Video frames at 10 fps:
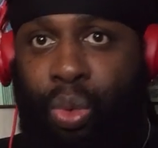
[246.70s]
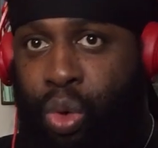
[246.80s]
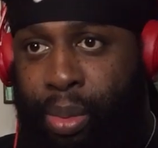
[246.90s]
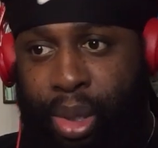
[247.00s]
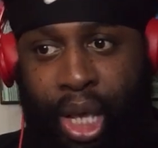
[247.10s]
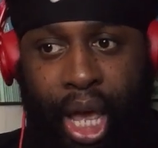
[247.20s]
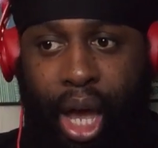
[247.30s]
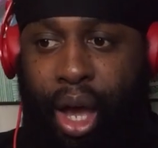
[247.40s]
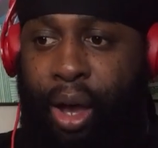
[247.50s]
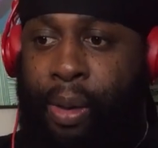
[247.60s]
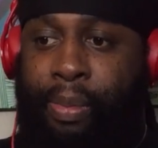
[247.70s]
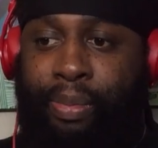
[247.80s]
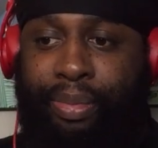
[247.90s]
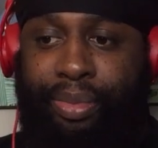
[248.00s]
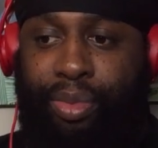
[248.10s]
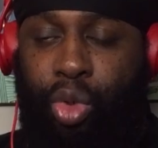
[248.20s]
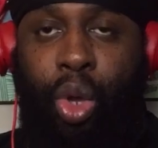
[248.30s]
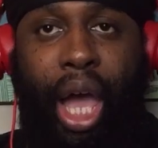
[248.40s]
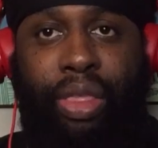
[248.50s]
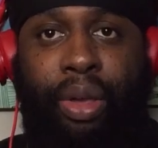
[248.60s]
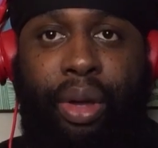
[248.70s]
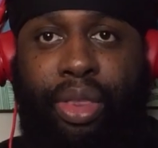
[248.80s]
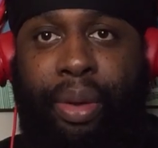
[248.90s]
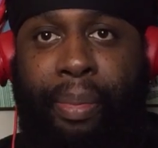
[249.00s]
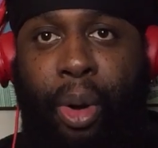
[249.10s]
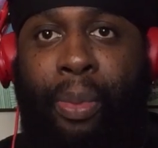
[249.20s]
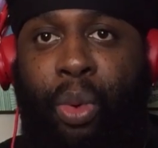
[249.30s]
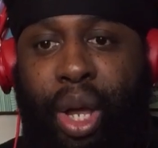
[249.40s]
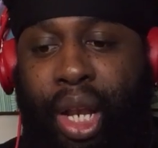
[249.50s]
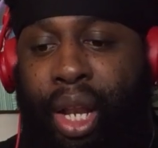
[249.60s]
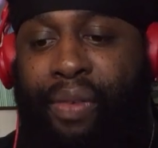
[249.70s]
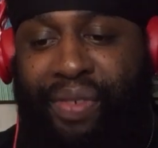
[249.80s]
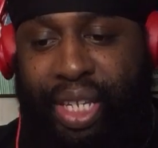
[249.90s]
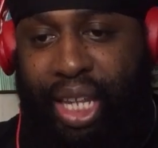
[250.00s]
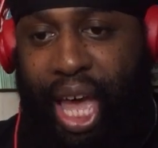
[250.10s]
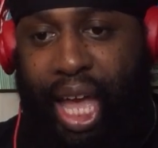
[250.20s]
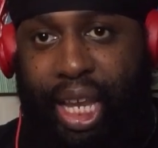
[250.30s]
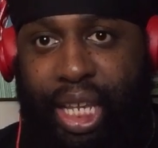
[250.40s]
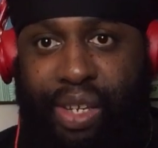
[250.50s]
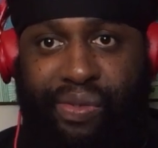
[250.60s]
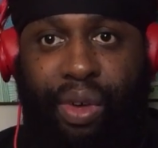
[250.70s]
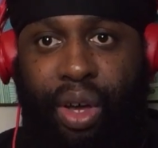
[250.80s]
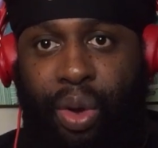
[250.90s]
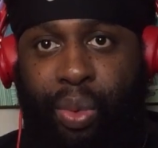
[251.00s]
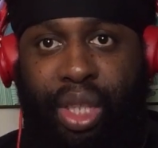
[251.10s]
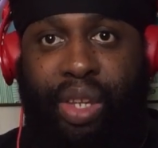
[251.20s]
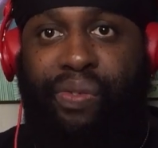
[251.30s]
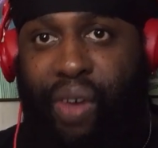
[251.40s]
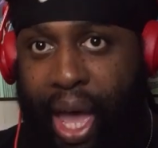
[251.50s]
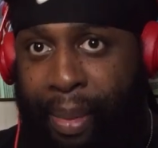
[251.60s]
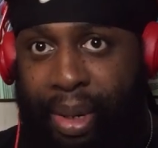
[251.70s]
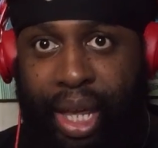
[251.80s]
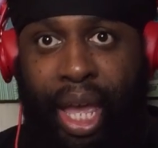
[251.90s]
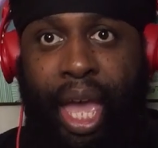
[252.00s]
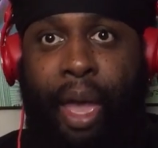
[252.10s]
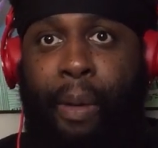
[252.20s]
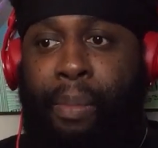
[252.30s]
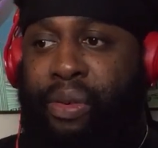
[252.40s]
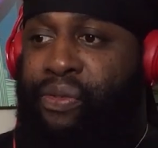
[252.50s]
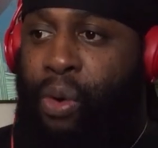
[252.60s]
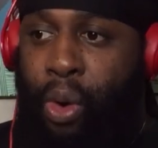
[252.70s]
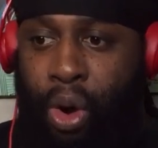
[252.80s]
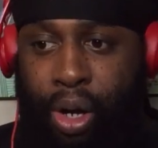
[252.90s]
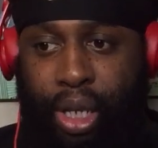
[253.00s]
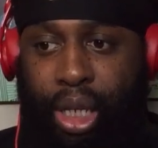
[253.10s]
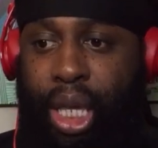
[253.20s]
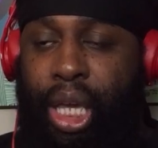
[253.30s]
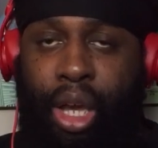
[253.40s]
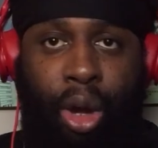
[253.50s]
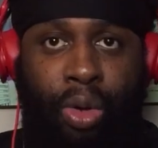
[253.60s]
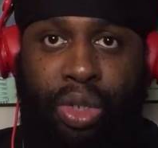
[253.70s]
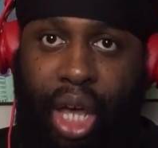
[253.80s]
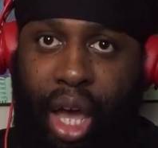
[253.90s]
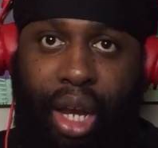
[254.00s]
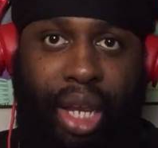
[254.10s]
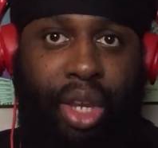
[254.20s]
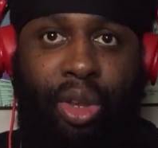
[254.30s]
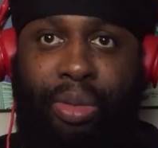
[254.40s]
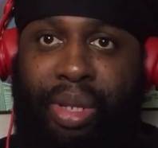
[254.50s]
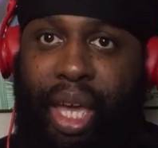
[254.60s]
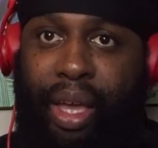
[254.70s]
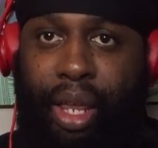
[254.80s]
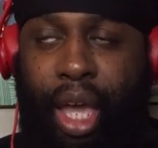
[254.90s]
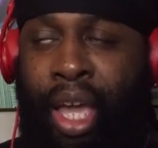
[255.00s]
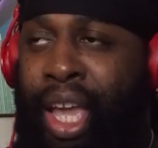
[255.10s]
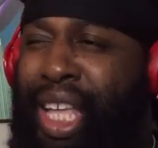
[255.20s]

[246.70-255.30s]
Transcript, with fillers: woman. You have the moment when Cliff is at his with his family before he goes out, and you know what I'm saying.